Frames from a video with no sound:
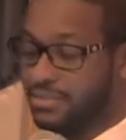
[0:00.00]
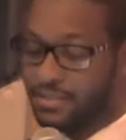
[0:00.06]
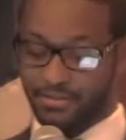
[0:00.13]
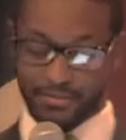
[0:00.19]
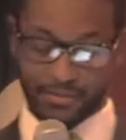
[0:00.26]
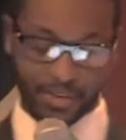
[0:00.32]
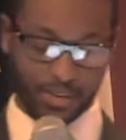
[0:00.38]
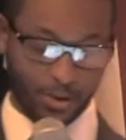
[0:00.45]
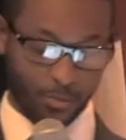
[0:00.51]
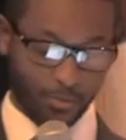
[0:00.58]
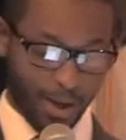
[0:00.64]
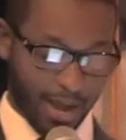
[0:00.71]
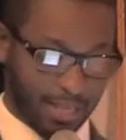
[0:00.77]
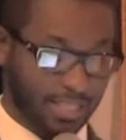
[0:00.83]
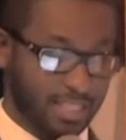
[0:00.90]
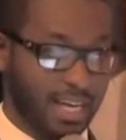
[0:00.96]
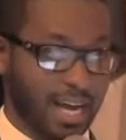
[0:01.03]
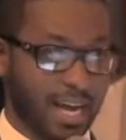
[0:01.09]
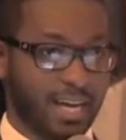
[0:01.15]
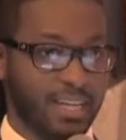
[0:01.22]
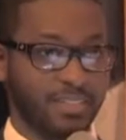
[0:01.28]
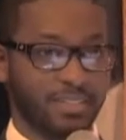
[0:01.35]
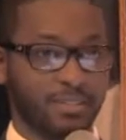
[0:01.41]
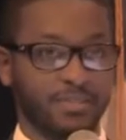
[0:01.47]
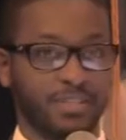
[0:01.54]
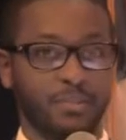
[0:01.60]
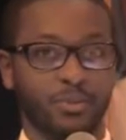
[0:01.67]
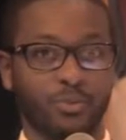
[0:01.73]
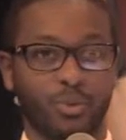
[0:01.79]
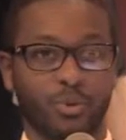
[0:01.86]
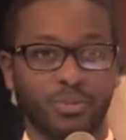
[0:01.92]
video montage of
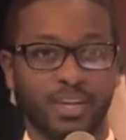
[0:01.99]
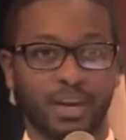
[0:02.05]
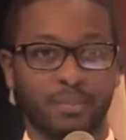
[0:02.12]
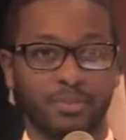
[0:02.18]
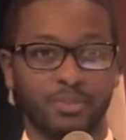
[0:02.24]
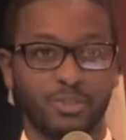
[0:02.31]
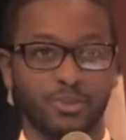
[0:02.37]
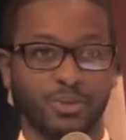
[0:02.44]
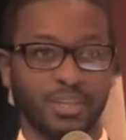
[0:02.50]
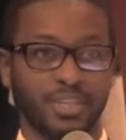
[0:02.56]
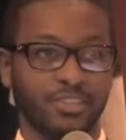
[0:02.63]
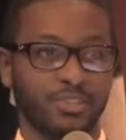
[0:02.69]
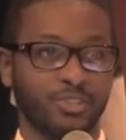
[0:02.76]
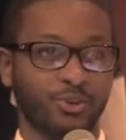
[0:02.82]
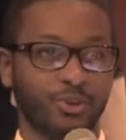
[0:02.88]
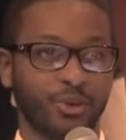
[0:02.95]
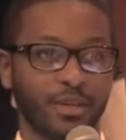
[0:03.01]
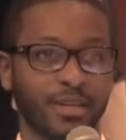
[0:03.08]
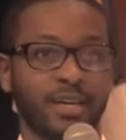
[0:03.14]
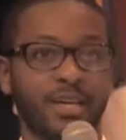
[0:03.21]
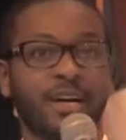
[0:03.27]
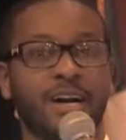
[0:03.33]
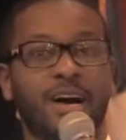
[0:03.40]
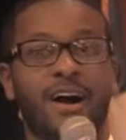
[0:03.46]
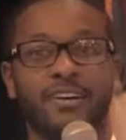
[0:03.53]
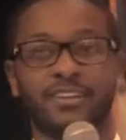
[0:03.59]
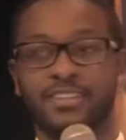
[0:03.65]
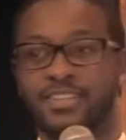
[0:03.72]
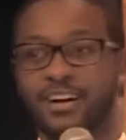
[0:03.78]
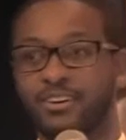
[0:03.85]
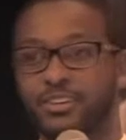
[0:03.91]
some of the work that I'm doing in Detroit.
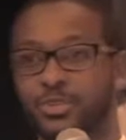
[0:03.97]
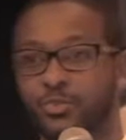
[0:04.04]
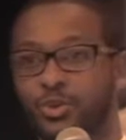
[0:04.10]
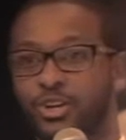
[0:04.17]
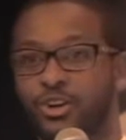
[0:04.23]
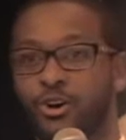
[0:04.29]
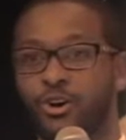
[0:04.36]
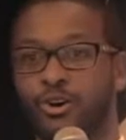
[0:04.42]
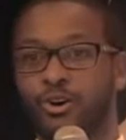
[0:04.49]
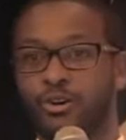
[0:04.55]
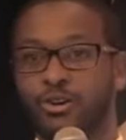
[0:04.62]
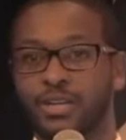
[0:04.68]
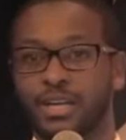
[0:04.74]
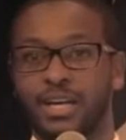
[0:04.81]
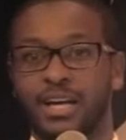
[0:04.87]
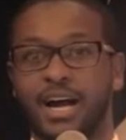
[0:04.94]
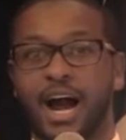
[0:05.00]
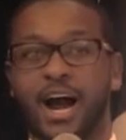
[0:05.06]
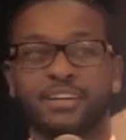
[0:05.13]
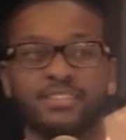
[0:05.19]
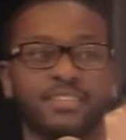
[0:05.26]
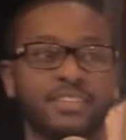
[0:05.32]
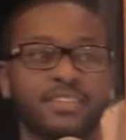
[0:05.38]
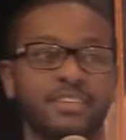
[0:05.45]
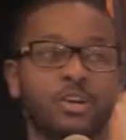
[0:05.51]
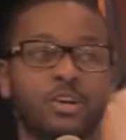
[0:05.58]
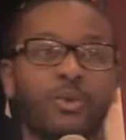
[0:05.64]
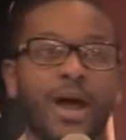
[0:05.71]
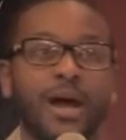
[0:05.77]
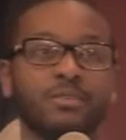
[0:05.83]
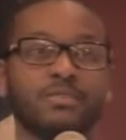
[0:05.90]
Arne Duncan would call our city
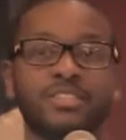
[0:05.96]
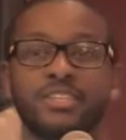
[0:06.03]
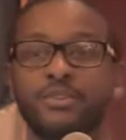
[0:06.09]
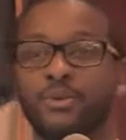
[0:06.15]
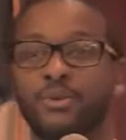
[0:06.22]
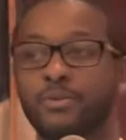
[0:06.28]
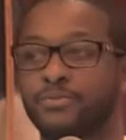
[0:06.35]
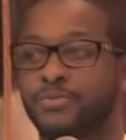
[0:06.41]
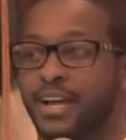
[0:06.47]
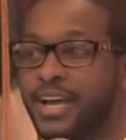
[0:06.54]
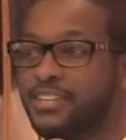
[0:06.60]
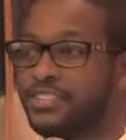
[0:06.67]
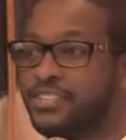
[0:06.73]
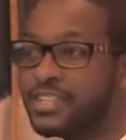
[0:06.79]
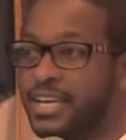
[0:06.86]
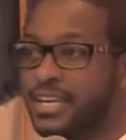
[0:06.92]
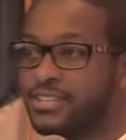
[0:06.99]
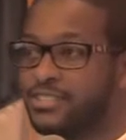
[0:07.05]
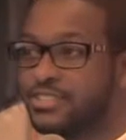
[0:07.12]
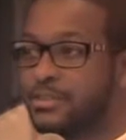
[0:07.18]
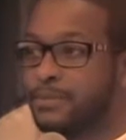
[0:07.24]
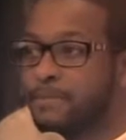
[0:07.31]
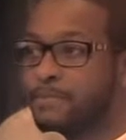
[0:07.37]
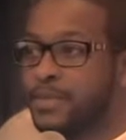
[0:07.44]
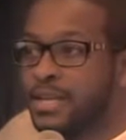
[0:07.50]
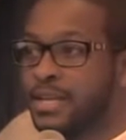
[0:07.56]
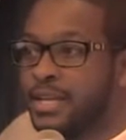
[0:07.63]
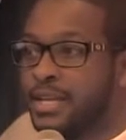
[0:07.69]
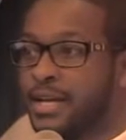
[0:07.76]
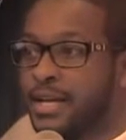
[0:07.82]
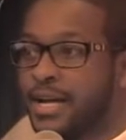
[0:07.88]
ground zero for education,
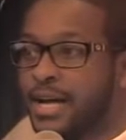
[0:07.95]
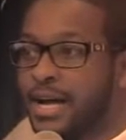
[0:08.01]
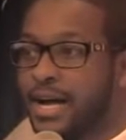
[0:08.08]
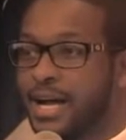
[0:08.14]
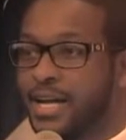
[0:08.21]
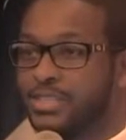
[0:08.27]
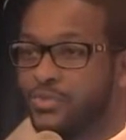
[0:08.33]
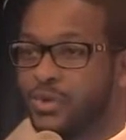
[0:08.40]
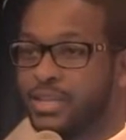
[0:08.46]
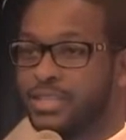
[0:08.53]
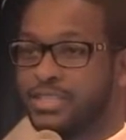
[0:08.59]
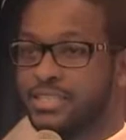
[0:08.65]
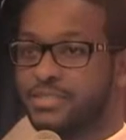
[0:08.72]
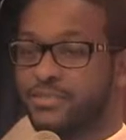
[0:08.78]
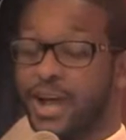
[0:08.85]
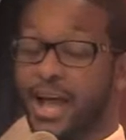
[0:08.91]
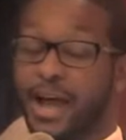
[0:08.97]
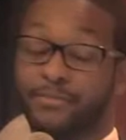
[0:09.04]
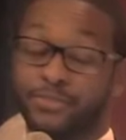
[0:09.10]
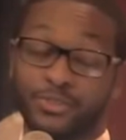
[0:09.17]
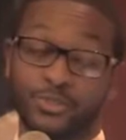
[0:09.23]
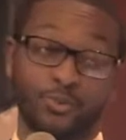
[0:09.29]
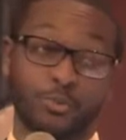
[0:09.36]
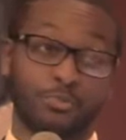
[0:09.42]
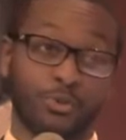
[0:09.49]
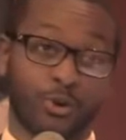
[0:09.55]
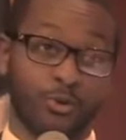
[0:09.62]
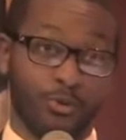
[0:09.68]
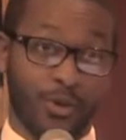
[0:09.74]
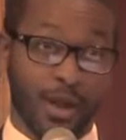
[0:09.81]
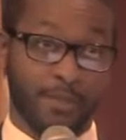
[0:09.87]
as well as for after-school
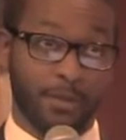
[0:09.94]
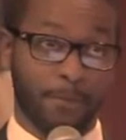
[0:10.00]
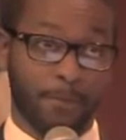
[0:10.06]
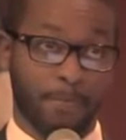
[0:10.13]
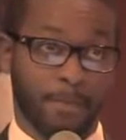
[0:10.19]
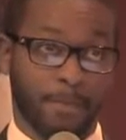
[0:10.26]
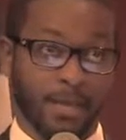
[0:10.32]
programming.